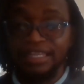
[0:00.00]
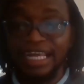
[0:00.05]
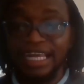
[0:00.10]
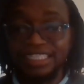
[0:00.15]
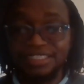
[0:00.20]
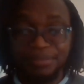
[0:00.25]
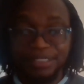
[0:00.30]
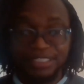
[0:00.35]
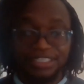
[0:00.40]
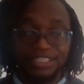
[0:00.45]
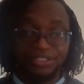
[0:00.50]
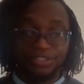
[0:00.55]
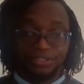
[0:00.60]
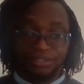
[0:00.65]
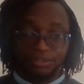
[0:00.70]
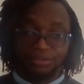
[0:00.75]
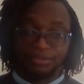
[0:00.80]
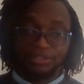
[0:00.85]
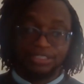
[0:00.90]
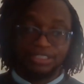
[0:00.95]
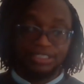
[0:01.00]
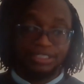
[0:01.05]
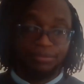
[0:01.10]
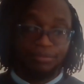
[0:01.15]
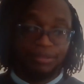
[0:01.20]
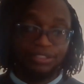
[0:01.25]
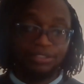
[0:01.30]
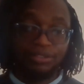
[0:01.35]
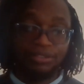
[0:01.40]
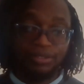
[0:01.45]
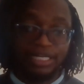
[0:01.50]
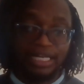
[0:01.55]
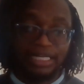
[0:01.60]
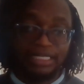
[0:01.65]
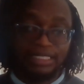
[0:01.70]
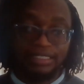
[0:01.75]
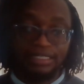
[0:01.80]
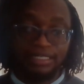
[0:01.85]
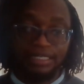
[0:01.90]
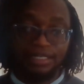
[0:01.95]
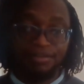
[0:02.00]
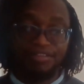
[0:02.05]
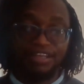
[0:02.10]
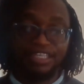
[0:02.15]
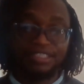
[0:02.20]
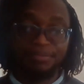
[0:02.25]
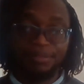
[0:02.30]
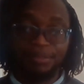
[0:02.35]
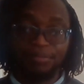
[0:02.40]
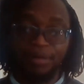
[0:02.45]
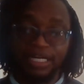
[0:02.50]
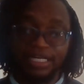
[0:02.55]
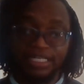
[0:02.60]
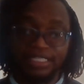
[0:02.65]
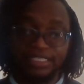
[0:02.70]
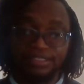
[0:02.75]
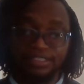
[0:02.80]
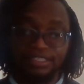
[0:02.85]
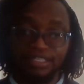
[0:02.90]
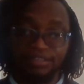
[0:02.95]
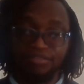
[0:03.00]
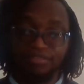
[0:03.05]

And that's material because when you look at investment markets,